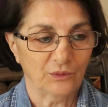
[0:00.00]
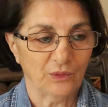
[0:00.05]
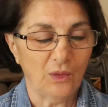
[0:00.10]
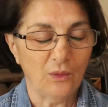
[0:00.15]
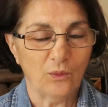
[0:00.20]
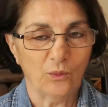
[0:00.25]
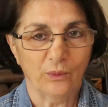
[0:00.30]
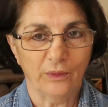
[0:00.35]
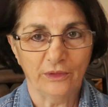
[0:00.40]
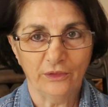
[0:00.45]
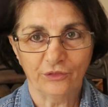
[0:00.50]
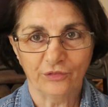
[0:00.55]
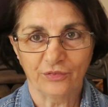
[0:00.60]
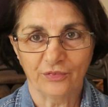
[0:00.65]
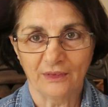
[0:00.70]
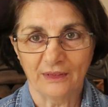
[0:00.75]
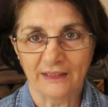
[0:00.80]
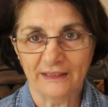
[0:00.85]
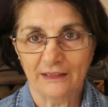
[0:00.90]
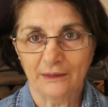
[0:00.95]
oh,
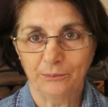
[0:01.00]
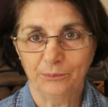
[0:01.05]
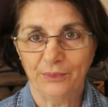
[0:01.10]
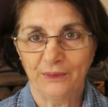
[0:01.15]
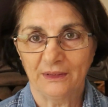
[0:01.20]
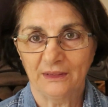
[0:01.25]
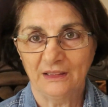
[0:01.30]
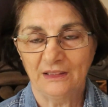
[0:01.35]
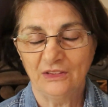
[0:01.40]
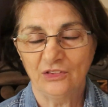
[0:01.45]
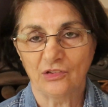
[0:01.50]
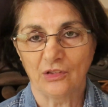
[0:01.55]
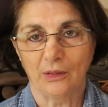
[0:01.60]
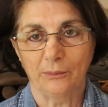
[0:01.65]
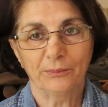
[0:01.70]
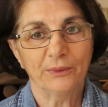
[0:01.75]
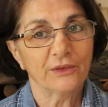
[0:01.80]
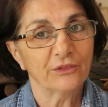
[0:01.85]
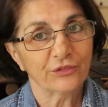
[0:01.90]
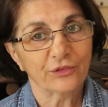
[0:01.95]
wonderful, I can pick these
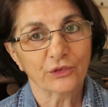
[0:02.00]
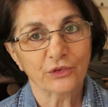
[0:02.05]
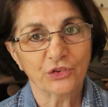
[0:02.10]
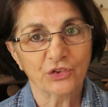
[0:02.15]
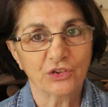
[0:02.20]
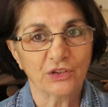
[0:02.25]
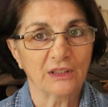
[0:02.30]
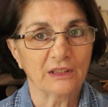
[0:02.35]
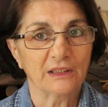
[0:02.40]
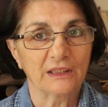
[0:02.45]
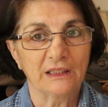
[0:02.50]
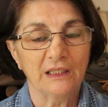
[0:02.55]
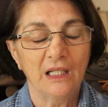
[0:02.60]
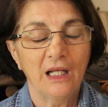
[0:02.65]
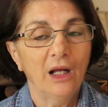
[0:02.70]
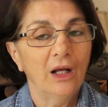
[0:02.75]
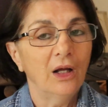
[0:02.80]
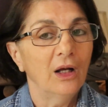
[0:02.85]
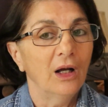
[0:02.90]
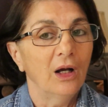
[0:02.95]
up. Unfortunately,
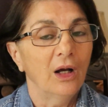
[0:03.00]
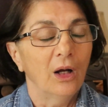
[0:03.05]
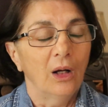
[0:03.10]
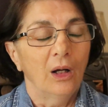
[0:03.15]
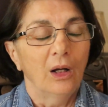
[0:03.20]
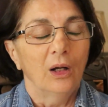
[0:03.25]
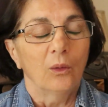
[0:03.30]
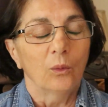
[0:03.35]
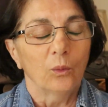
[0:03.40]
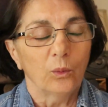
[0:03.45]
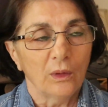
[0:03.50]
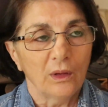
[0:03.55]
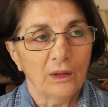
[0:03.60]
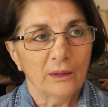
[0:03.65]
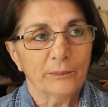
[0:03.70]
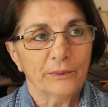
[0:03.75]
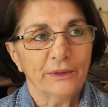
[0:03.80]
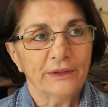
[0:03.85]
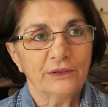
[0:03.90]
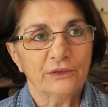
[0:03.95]

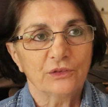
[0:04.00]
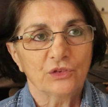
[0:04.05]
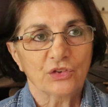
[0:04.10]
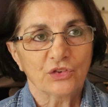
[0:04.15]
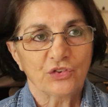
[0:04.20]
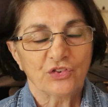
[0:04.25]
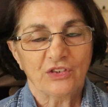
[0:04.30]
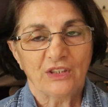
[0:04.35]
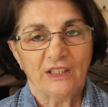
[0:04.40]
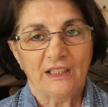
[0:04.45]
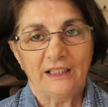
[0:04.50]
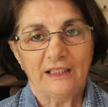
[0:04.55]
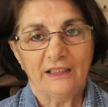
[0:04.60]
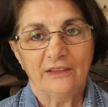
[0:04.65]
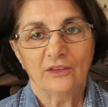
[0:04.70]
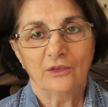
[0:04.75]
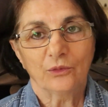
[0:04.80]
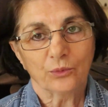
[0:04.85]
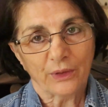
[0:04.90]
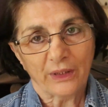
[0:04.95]
Walmart just
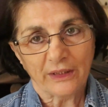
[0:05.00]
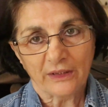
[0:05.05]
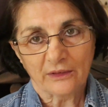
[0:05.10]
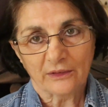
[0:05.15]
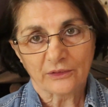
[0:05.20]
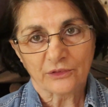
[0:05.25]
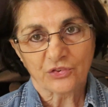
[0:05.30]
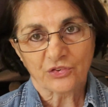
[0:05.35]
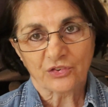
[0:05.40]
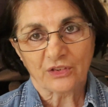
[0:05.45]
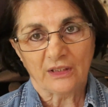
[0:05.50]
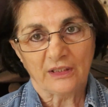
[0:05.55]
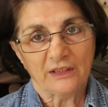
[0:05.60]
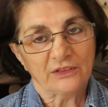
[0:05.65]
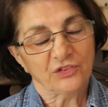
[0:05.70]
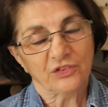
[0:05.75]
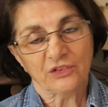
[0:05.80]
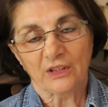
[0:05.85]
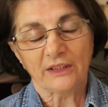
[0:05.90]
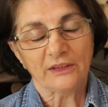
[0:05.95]
had the regular
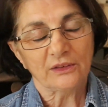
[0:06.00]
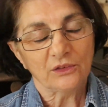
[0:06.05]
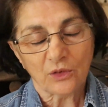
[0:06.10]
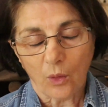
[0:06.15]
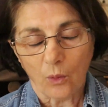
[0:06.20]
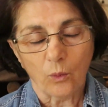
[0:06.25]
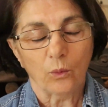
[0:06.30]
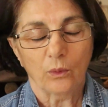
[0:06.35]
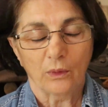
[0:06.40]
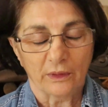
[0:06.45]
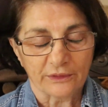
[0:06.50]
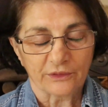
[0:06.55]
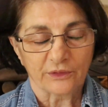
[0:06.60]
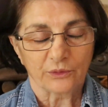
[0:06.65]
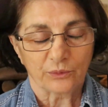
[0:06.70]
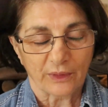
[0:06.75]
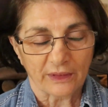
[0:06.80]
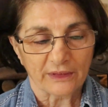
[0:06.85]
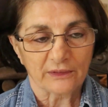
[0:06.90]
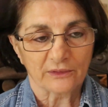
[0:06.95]
size, and I don't want
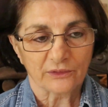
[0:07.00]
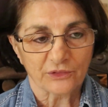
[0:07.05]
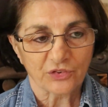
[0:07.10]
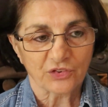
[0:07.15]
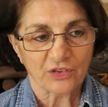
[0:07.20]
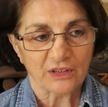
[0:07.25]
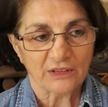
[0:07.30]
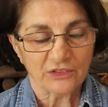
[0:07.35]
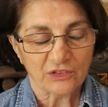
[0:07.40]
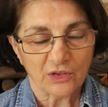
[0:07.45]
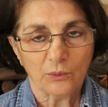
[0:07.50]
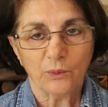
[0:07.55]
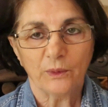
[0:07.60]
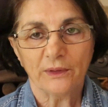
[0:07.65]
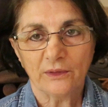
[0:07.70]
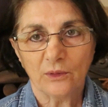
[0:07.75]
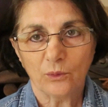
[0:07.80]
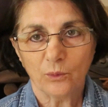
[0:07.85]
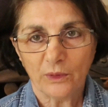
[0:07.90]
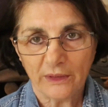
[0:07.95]
the regular size. I
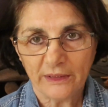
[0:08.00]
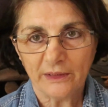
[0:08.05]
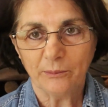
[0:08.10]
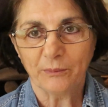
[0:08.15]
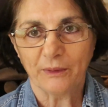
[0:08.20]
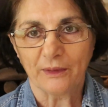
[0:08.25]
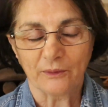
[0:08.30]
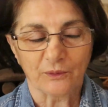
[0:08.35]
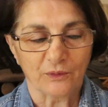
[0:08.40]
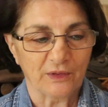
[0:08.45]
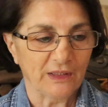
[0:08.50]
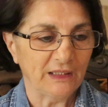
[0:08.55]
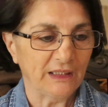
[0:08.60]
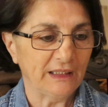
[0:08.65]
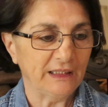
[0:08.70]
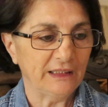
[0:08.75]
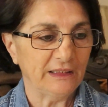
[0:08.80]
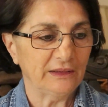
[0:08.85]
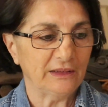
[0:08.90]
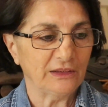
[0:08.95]
want the wide mouth.
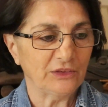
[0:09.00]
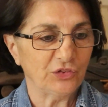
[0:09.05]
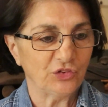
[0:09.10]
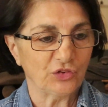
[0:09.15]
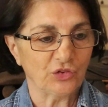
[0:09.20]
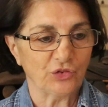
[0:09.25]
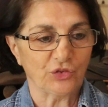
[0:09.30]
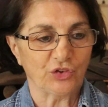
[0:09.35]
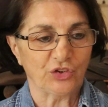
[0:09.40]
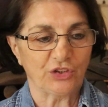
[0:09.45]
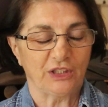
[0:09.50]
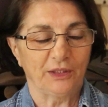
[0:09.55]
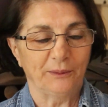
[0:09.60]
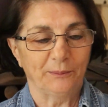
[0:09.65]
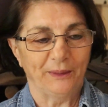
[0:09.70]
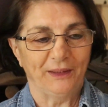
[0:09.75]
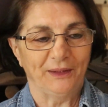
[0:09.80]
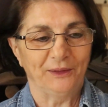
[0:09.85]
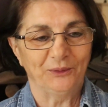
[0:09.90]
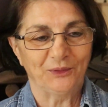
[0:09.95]
And I searched
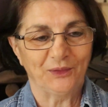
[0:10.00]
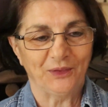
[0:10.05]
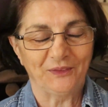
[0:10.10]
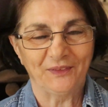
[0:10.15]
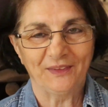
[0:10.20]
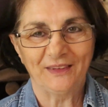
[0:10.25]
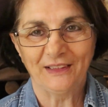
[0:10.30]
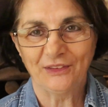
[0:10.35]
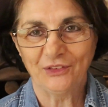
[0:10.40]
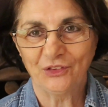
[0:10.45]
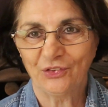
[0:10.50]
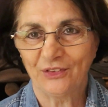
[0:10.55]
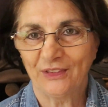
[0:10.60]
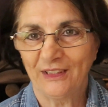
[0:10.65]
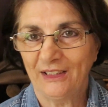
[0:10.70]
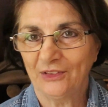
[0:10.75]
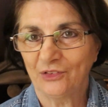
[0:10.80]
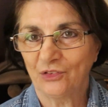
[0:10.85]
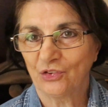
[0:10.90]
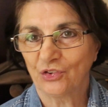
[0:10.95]
them out on the
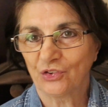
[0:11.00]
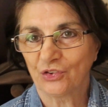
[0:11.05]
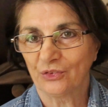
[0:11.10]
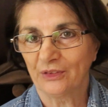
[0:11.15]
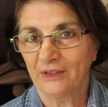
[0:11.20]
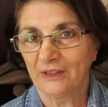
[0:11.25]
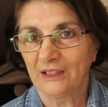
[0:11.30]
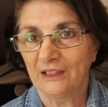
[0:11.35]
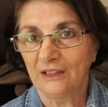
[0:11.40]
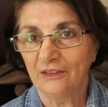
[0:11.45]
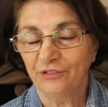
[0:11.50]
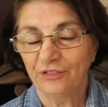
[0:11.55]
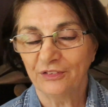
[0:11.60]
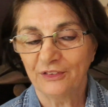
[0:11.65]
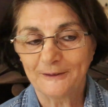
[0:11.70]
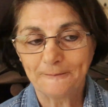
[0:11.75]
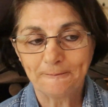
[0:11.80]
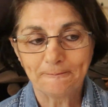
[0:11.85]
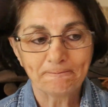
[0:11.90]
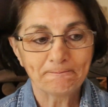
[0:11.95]
internet, and sure enough,
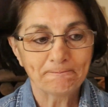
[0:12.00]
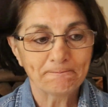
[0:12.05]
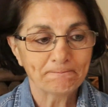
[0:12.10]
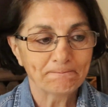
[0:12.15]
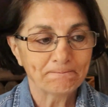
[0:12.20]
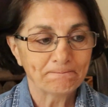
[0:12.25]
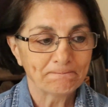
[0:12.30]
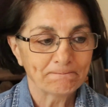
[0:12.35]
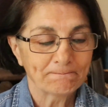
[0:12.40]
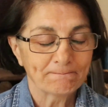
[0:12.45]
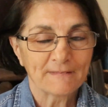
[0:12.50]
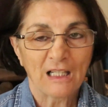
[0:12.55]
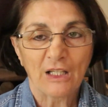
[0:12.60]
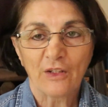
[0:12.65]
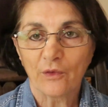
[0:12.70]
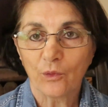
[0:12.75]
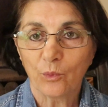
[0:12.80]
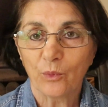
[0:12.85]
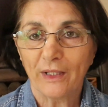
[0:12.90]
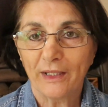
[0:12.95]

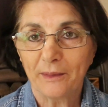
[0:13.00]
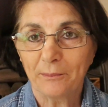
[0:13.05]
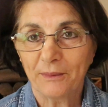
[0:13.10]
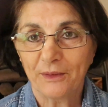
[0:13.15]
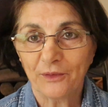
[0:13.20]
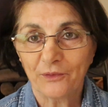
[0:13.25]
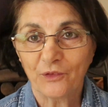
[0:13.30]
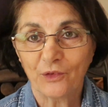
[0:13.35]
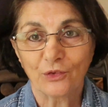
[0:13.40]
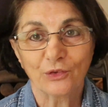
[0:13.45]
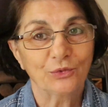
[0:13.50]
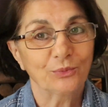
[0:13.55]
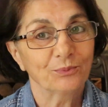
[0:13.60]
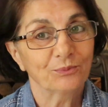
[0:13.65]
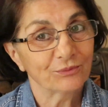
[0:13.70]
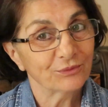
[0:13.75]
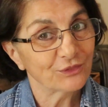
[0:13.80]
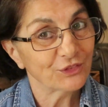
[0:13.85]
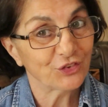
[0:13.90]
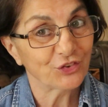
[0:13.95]
the wide mouth are
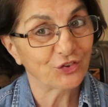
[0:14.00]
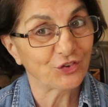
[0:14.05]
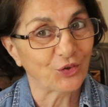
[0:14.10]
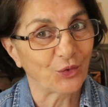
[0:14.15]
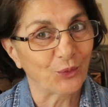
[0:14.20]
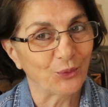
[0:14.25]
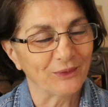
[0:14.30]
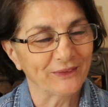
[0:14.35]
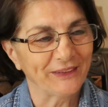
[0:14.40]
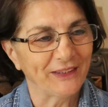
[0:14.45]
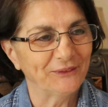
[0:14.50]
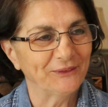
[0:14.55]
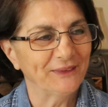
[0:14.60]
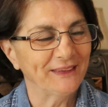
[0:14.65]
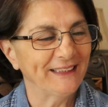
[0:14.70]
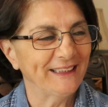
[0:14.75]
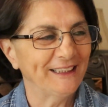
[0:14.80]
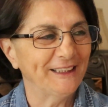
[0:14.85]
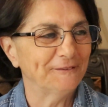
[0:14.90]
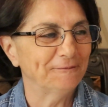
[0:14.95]
sold out
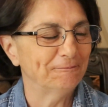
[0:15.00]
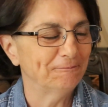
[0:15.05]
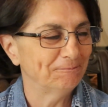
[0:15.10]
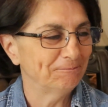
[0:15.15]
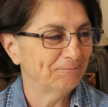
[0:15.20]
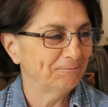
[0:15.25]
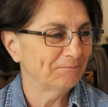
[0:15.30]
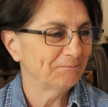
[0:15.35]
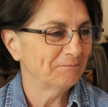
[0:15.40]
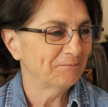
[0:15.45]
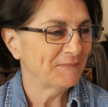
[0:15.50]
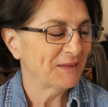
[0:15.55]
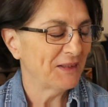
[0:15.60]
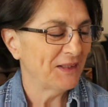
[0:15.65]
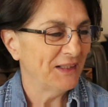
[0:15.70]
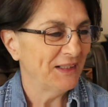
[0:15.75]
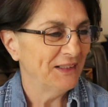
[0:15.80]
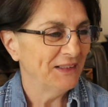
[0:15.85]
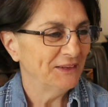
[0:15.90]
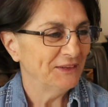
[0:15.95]
again.
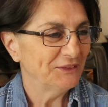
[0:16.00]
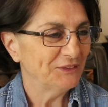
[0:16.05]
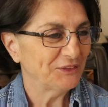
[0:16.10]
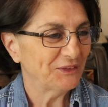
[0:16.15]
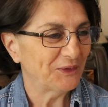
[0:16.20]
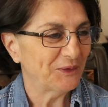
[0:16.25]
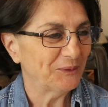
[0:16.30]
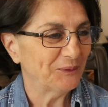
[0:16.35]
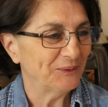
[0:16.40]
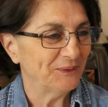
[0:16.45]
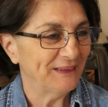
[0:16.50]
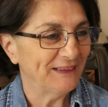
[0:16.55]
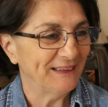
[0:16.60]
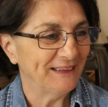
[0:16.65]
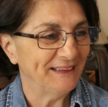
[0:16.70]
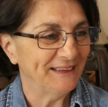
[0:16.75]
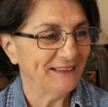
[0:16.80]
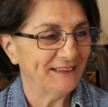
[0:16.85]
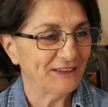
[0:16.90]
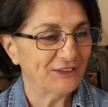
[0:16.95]
So uh,
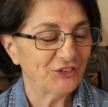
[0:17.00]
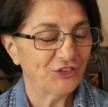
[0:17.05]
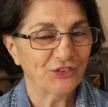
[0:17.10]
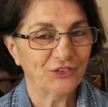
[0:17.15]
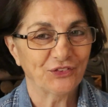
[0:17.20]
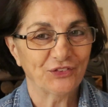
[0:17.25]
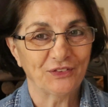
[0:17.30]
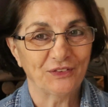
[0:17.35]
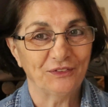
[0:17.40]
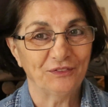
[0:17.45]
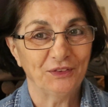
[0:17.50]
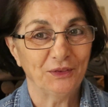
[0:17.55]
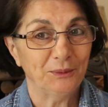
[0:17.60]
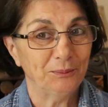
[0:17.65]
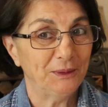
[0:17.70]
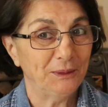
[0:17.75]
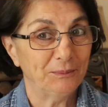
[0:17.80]
I guess there's a few